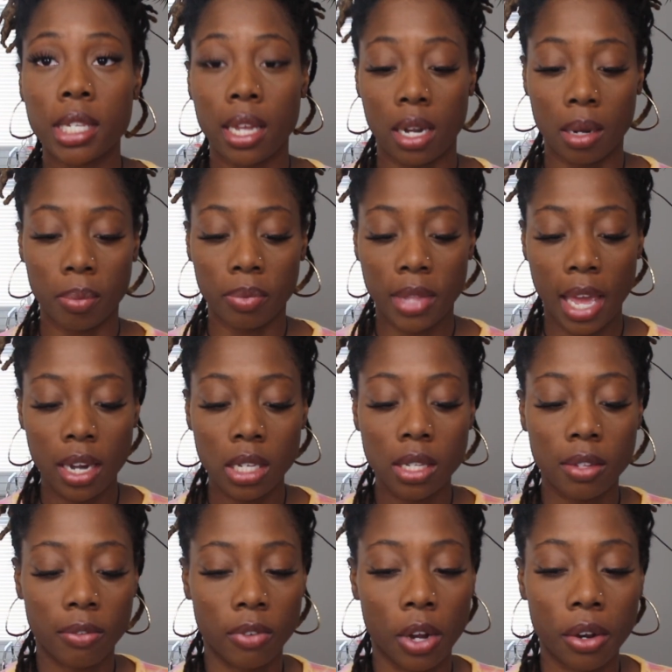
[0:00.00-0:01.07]
setup, that is
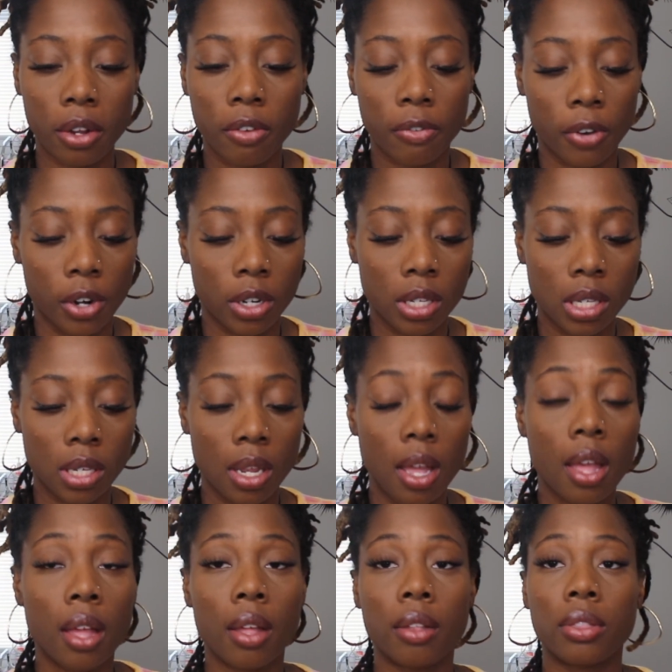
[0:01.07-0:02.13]
the very first
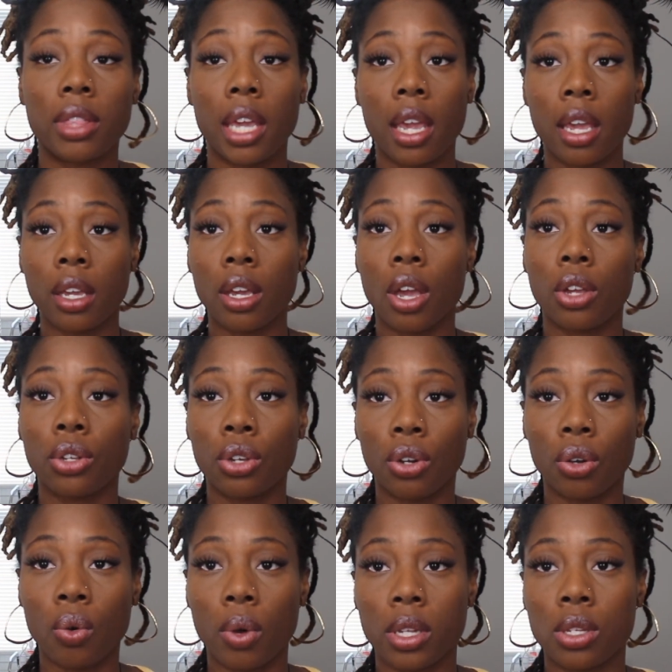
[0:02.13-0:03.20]
thing
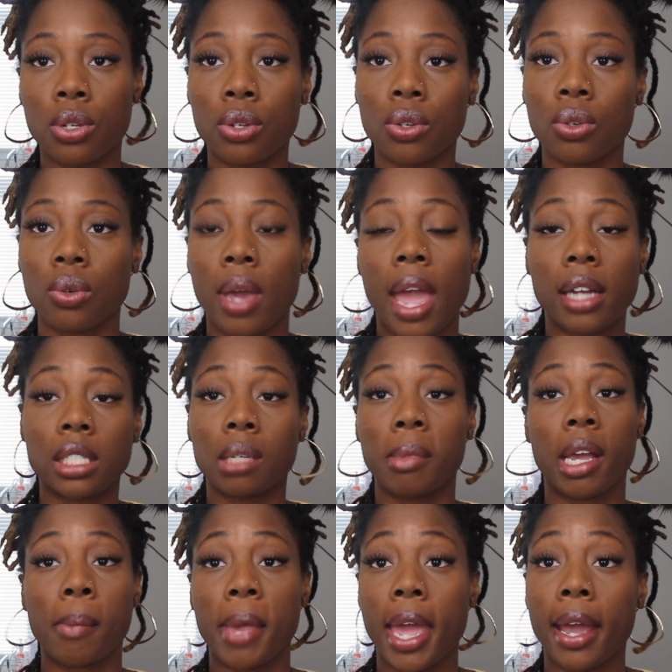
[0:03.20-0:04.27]
you're going to actually
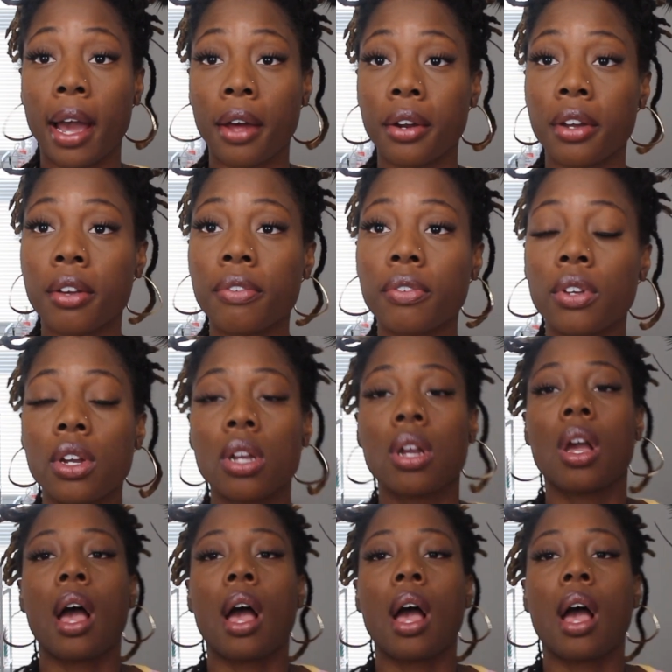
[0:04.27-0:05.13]
make a bag out of.